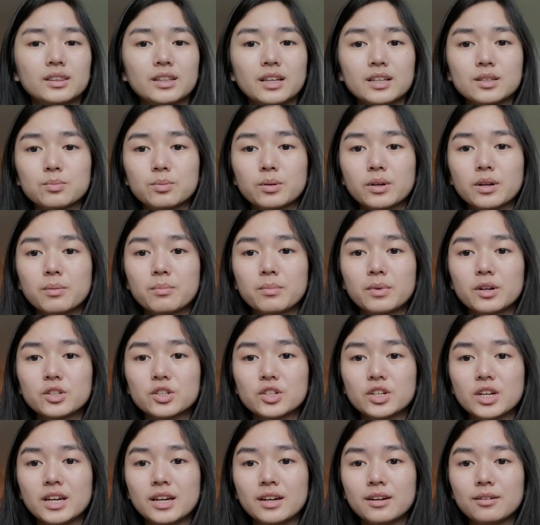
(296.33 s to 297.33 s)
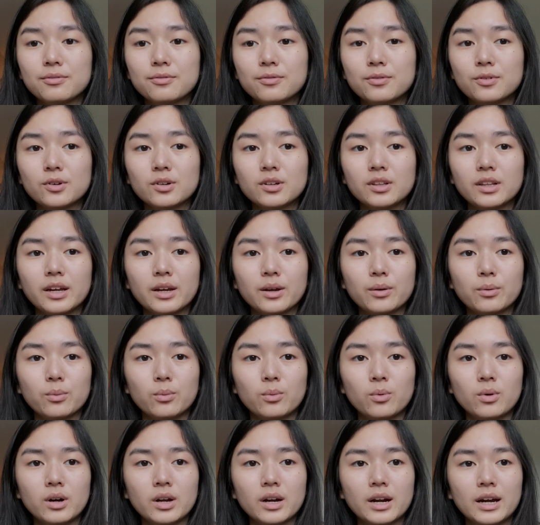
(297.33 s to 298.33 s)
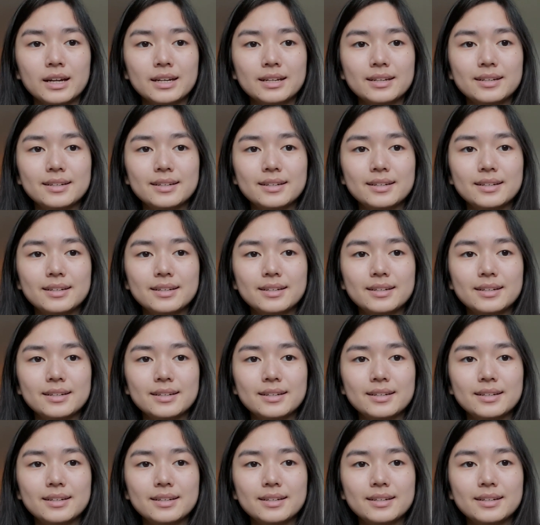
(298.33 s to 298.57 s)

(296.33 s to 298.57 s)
That's pretty much it for like what I